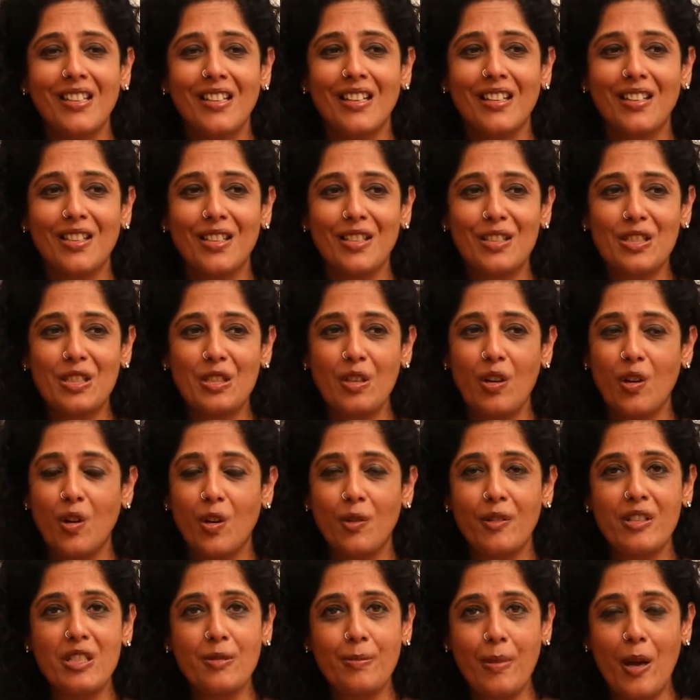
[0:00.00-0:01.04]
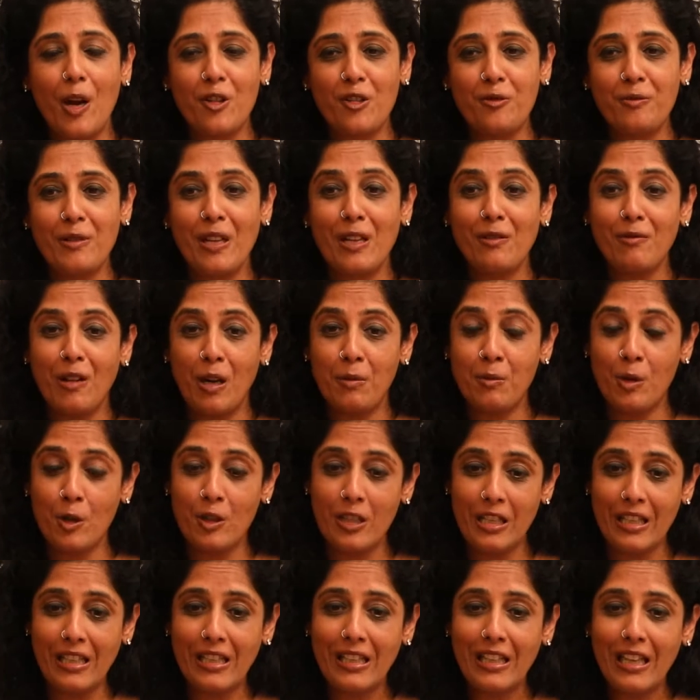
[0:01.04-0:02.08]
it's always a part of me. And one more
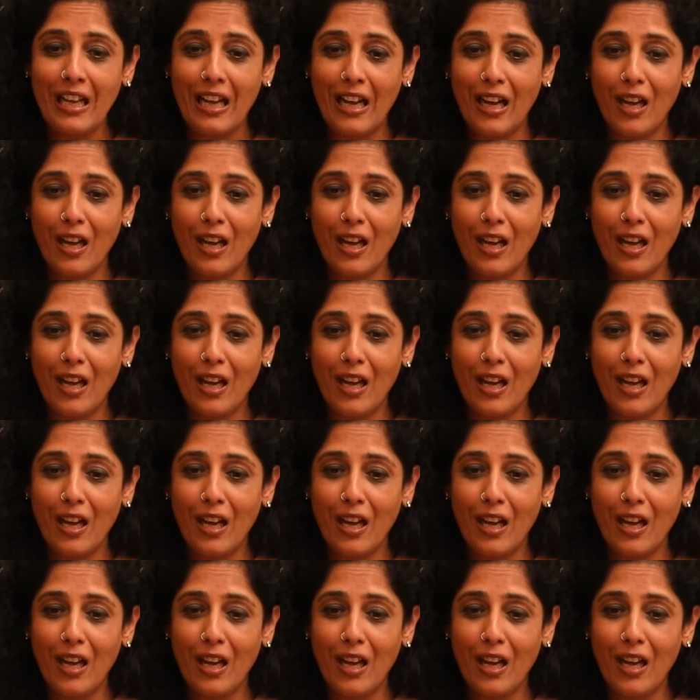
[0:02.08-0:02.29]
thing,